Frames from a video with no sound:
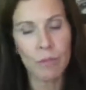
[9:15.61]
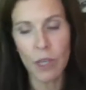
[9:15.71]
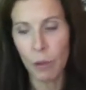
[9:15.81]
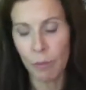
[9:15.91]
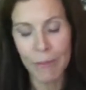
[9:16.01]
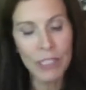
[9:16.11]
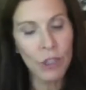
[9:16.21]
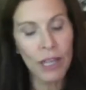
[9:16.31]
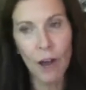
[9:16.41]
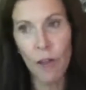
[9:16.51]
you know,
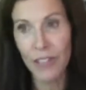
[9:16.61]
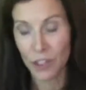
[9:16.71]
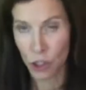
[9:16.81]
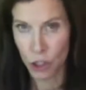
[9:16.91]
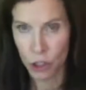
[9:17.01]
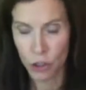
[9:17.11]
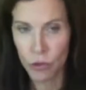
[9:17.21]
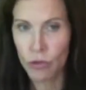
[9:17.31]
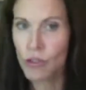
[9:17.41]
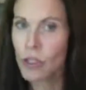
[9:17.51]
mental health is
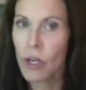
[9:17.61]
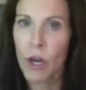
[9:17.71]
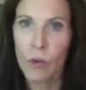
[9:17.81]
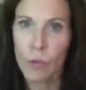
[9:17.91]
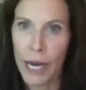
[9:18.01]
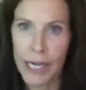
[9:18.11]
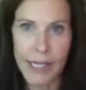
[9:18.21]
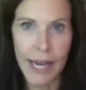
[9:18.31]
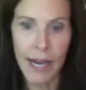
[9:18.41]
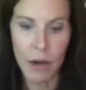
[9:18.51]
huge right
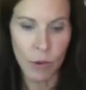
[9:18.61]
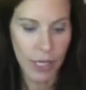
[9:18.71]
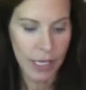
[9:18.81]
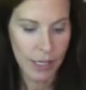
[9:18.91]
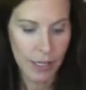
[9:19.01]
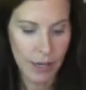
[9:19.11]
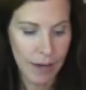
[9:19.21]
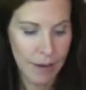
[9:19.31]
now in,